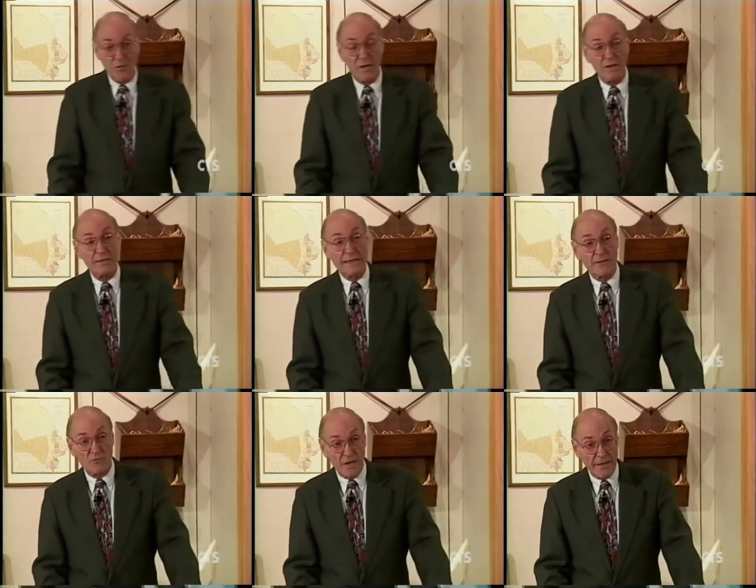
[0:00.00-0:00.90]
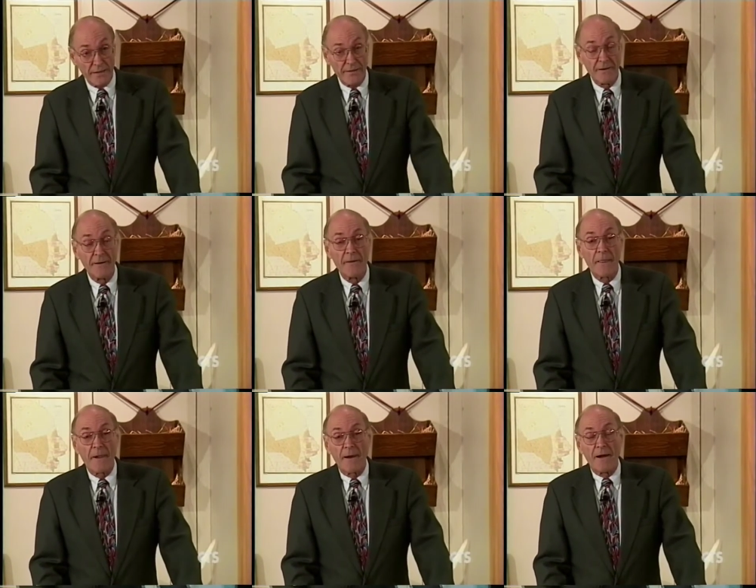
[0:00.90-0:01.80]
well and write it.
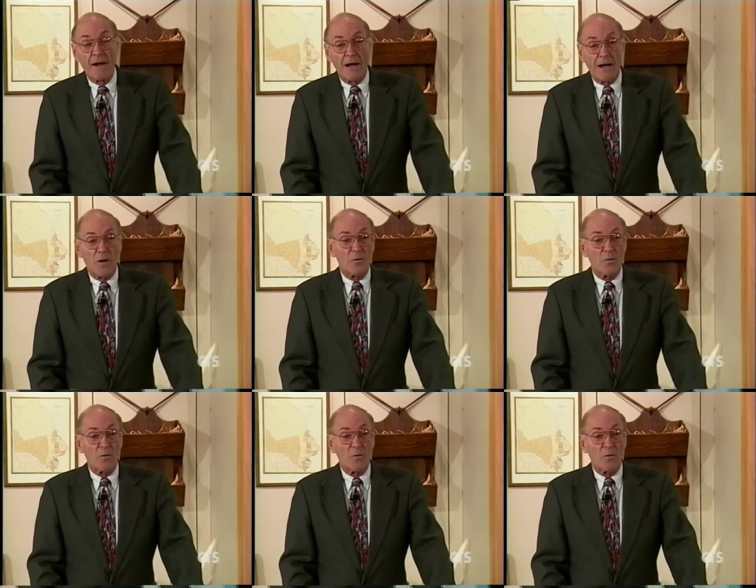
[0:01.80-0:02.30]
I,